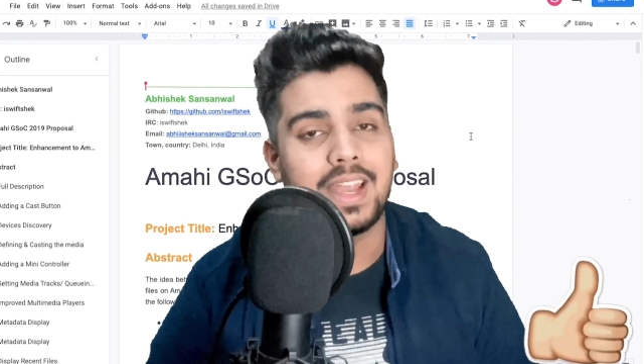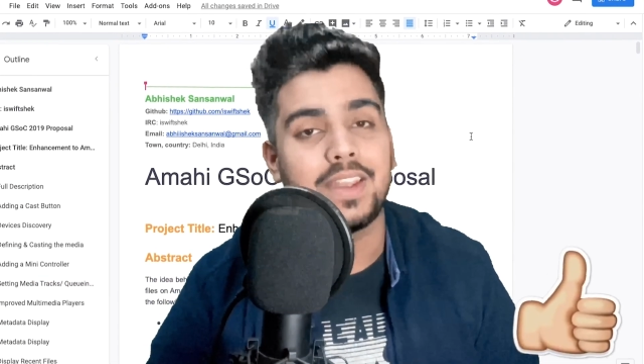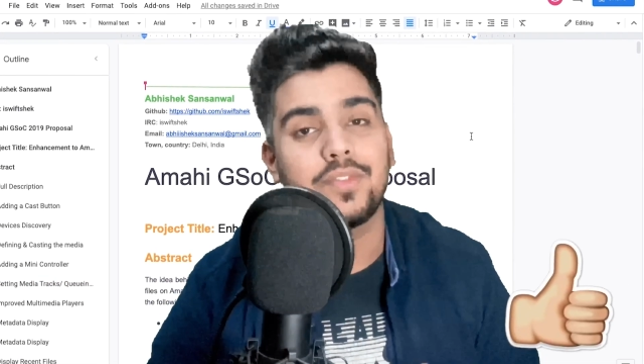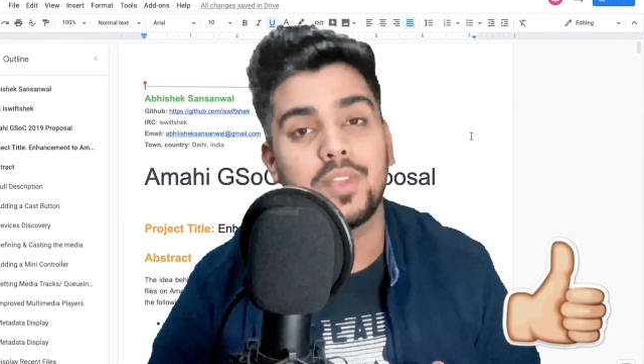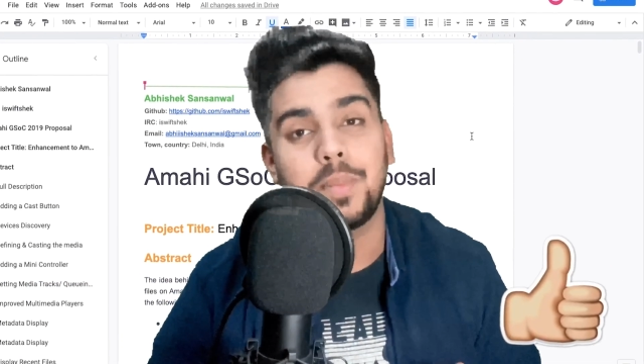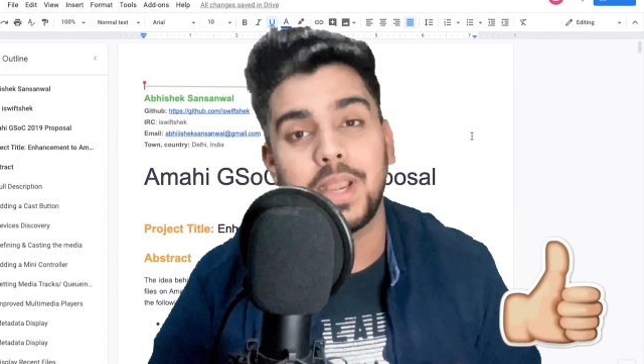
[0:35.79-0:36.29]
and
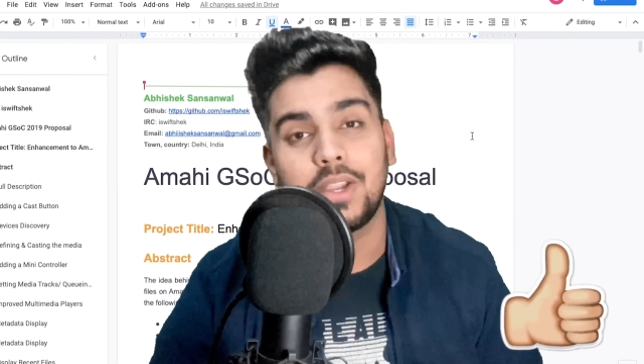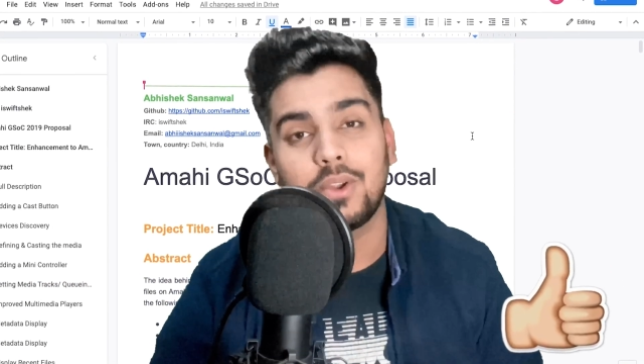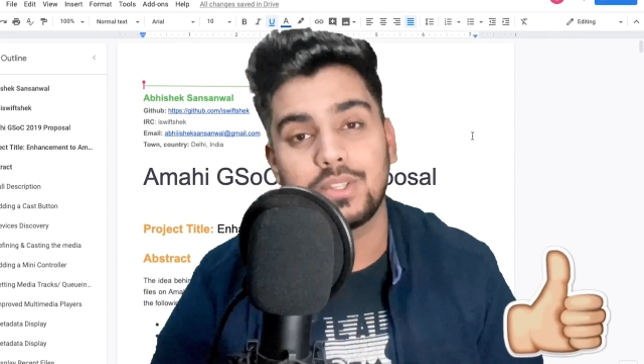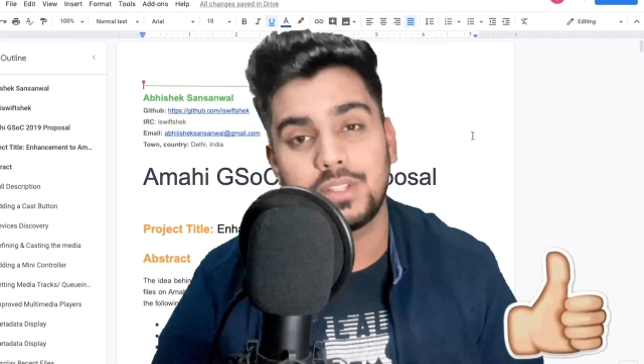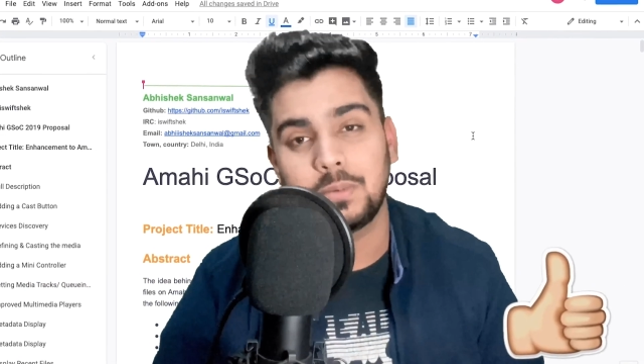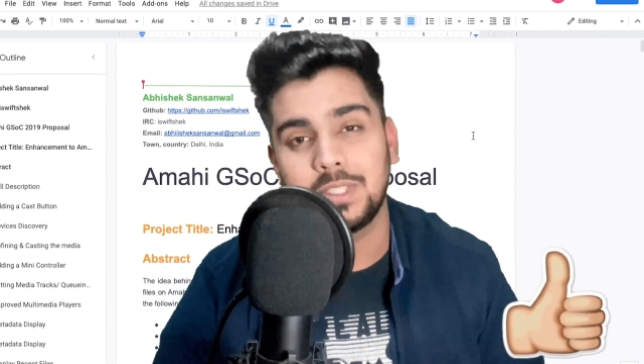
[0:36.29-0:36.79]
if the
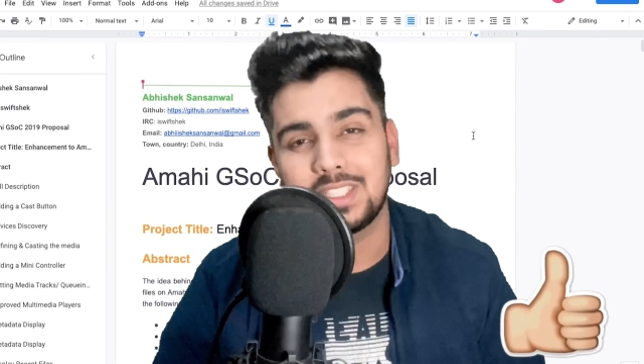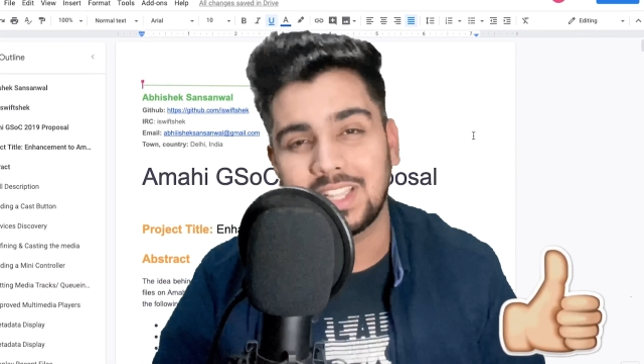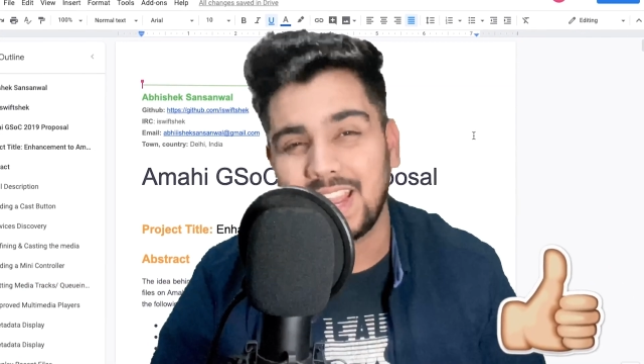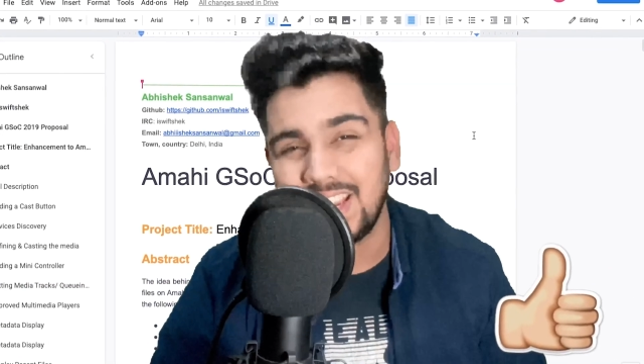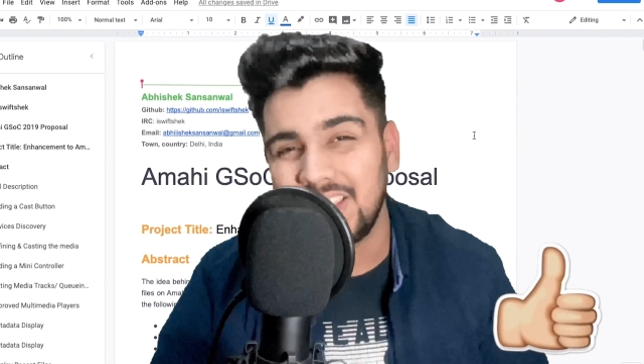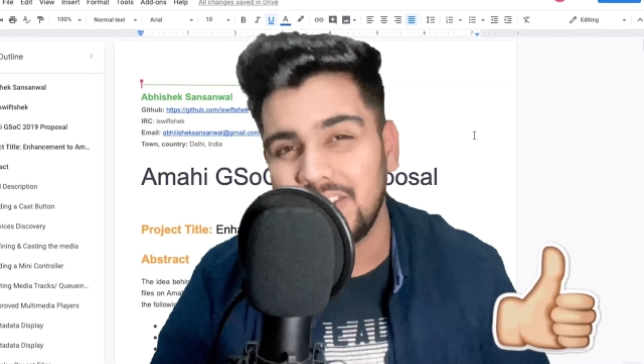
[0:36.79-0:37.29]
mentors even
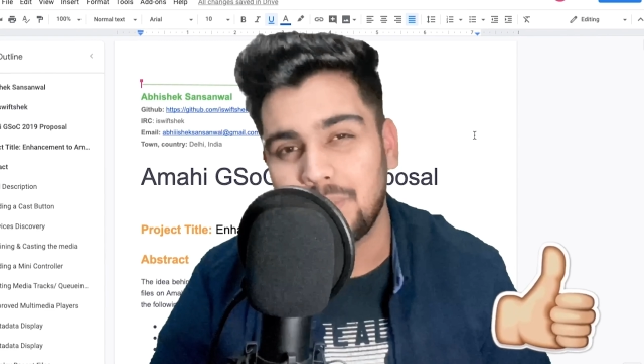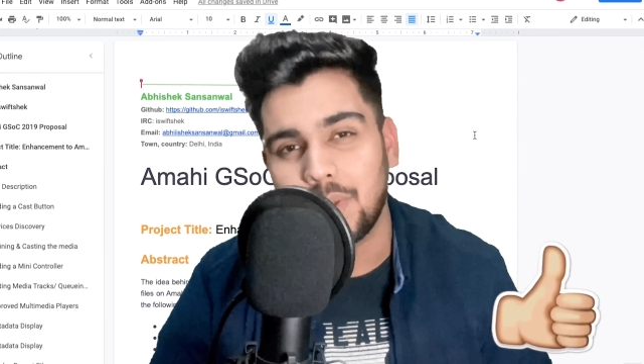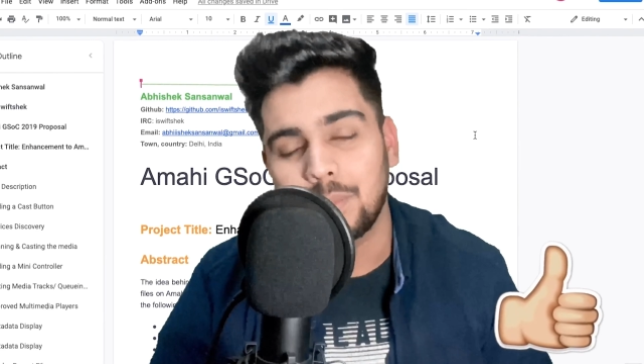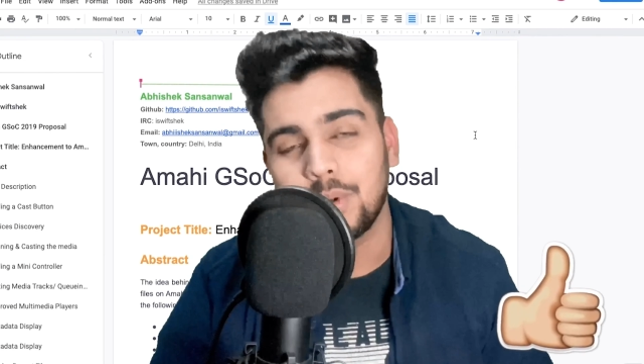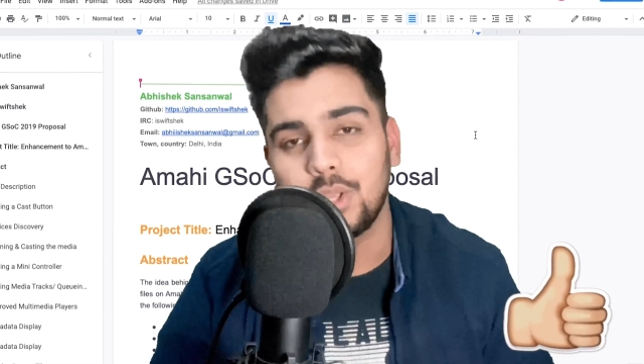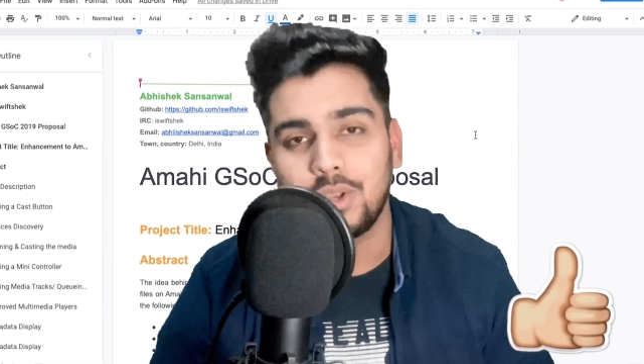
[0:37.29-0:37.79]
slightly
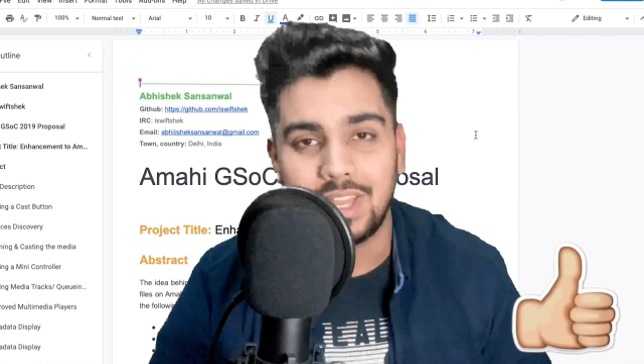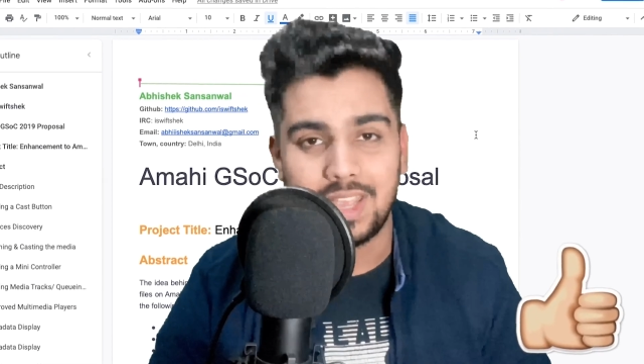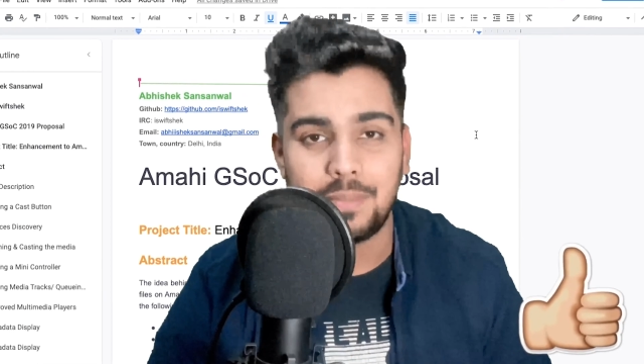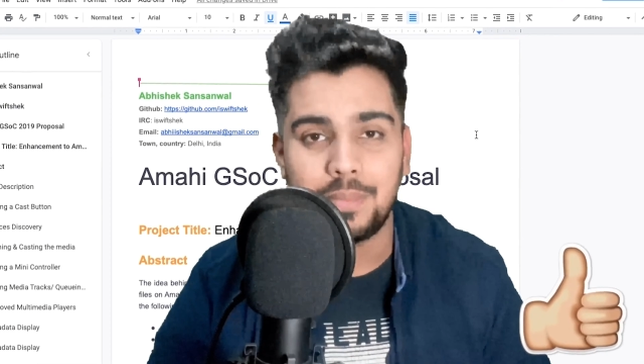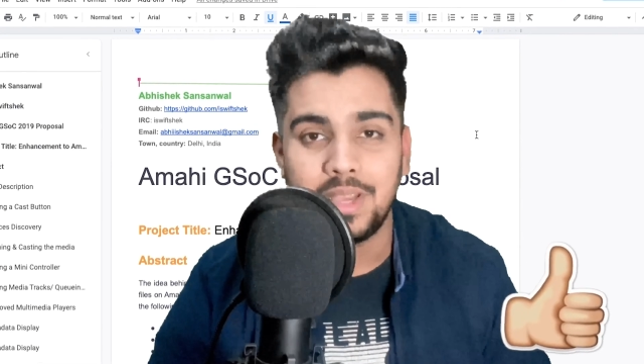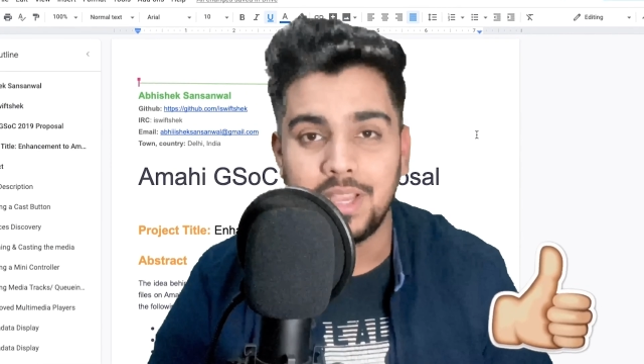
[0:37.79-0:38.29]
remember your
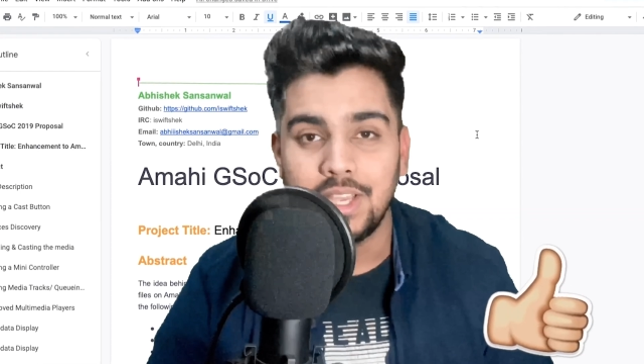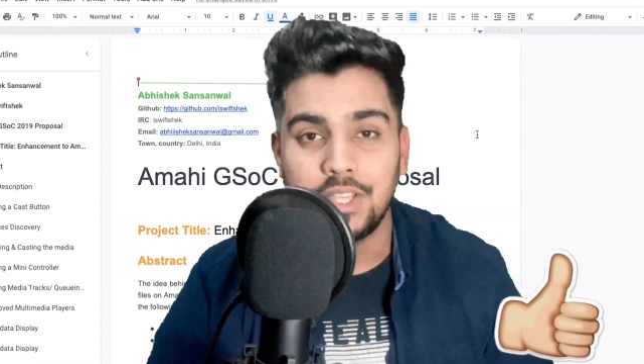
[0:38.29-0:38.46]
name,